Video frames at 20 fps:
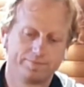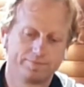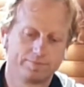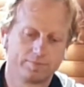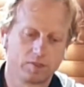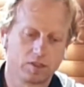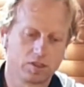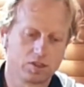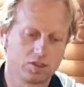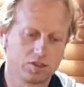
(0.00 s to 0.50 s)

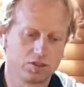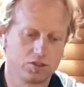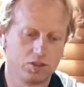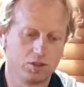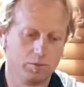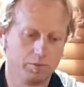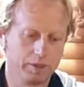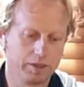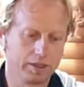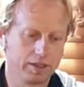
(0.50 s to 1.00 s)
It's just
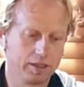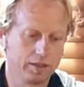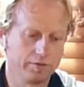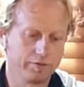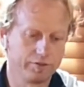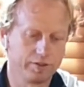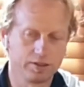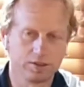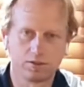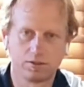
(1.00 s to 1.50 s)
not big enough
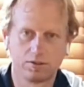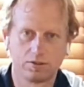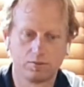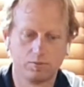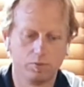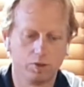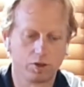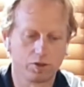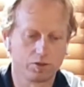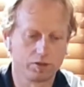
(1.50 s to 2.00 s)
for this
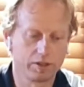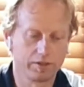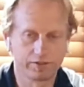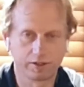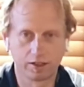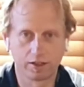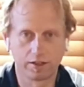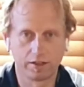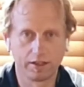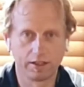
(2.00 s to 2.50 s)
model. You have to
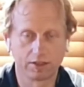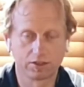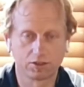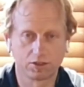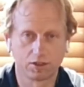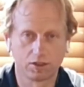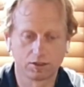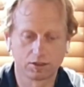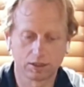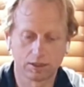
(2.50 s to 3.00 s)
go the next
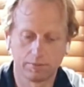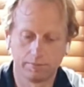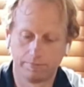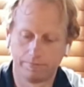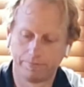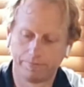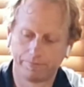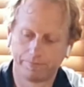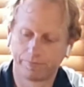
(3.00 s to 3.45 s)
size up.